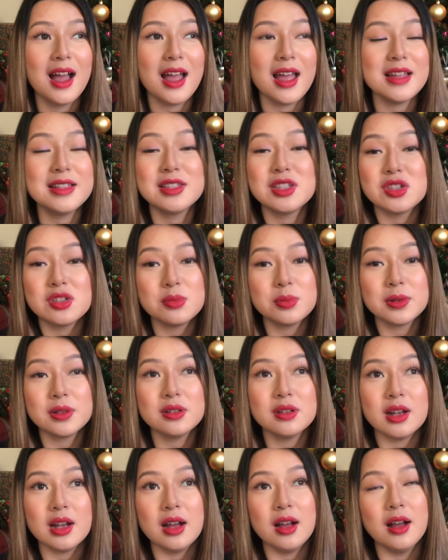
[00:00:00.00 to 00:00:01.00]
it's
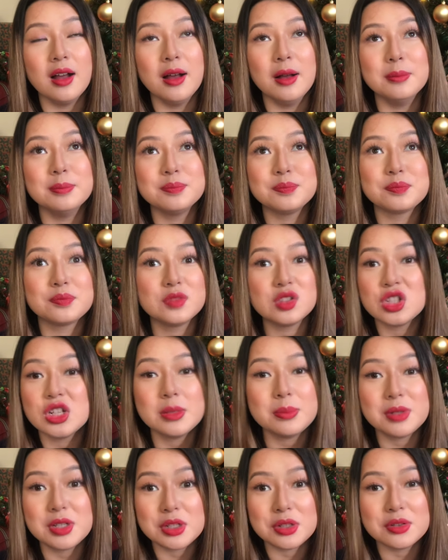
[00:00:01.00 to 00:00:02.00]
super um
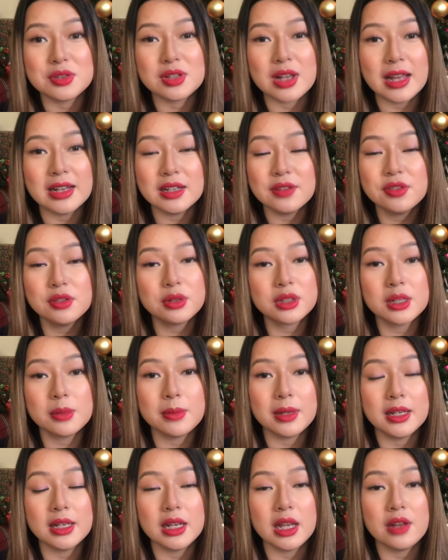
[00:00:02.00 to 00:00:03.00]
cheap too, so I definitely
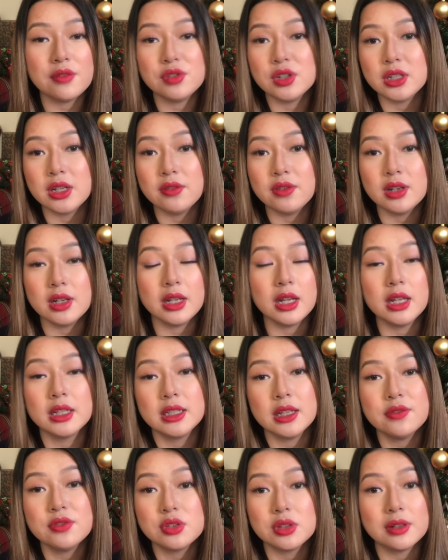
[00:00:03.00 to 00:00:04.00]
recommend it if you're giving it a
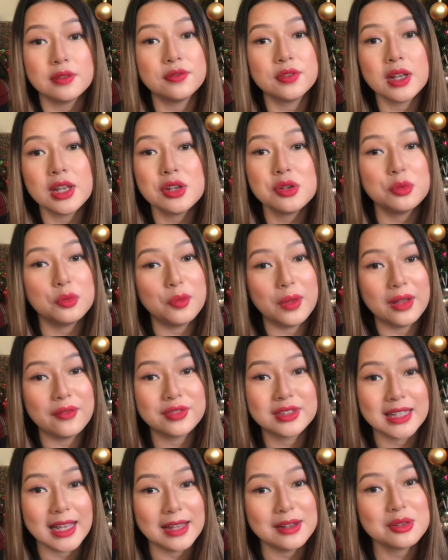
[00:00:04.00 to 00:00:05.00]
gift to a friend who
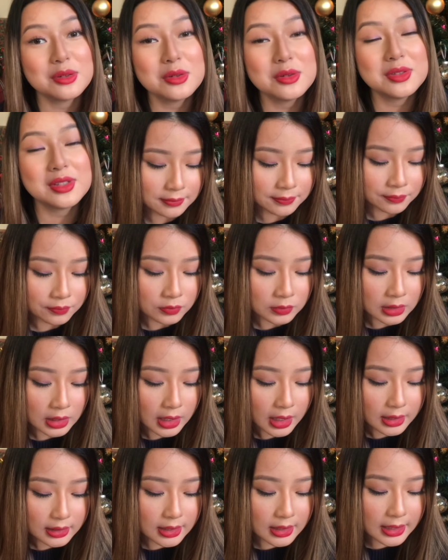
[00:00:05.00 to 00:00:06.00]
loves candles.
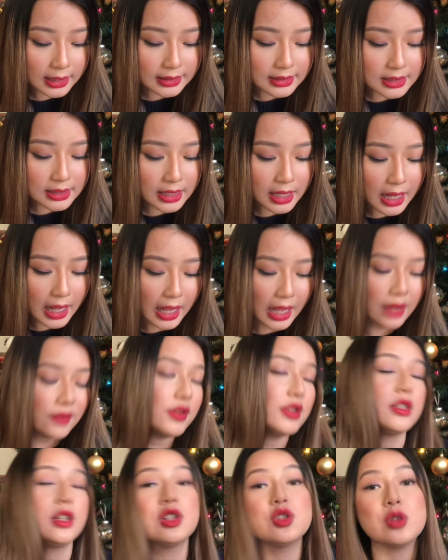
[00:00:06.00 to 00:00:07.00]
The next thing I have
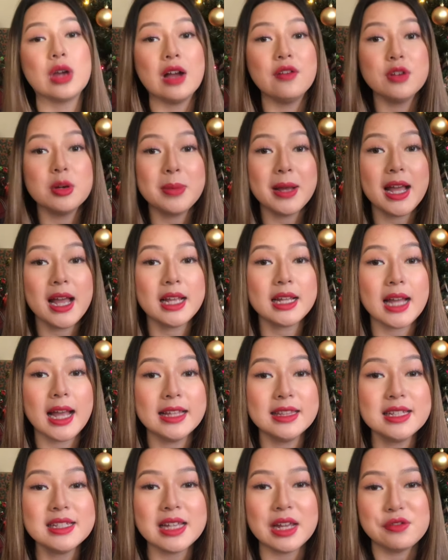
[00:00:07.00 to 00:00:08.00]
is a travel bag.
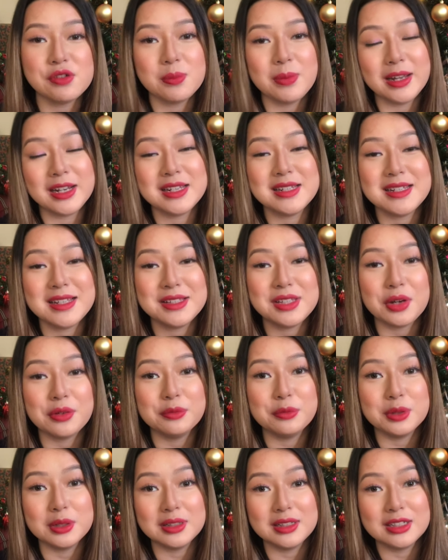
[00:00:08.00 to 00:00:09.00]
I think everybody needs a
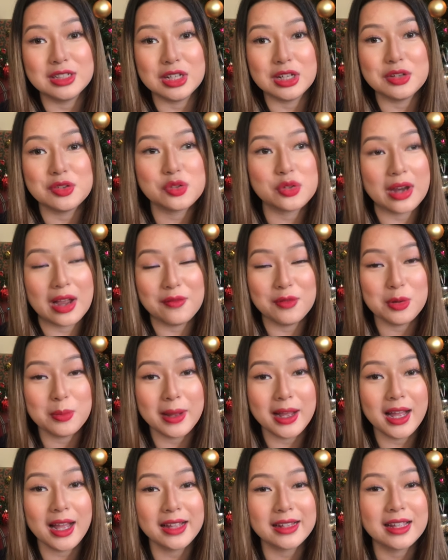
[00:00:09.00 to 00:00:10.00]
really good travel
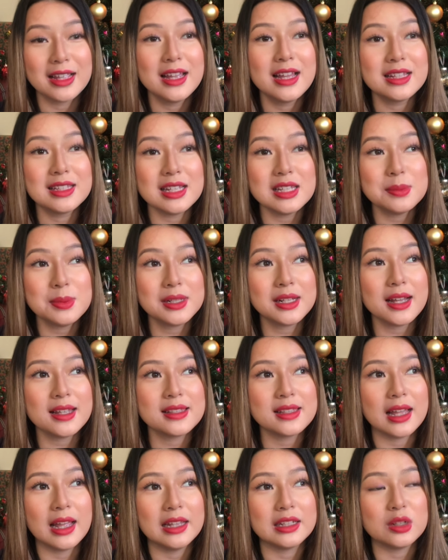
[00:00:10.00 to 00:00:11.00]
bag just
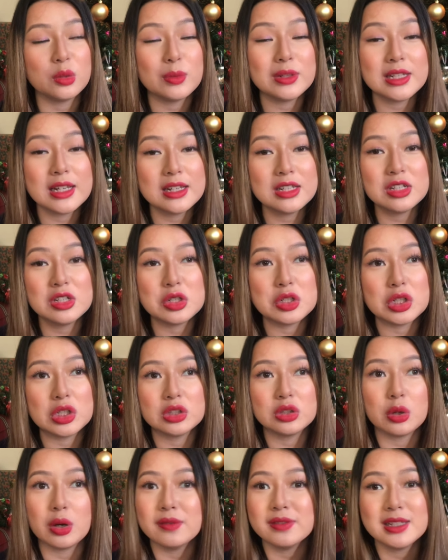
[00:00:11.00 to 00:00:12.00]
because like we tend to
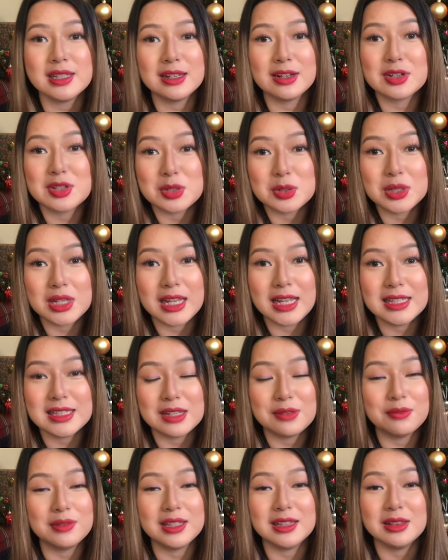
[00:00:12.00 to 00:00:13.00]
throw everything in our suitcase
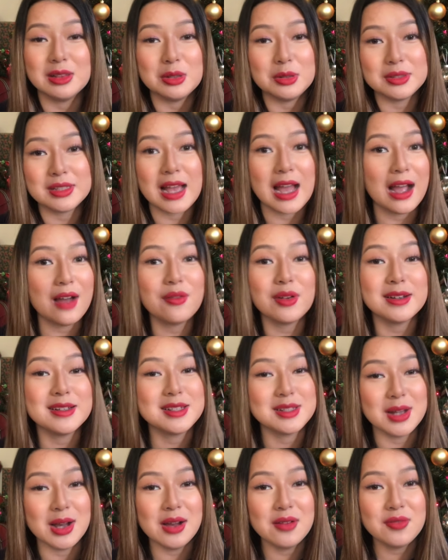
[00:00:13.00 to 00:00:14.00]
and we lose half our
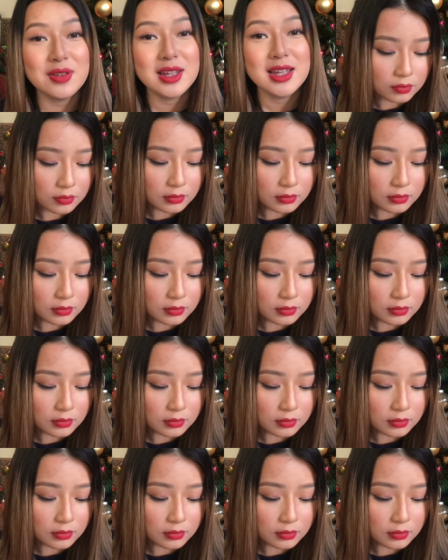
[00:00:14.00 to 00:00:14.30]
stuff.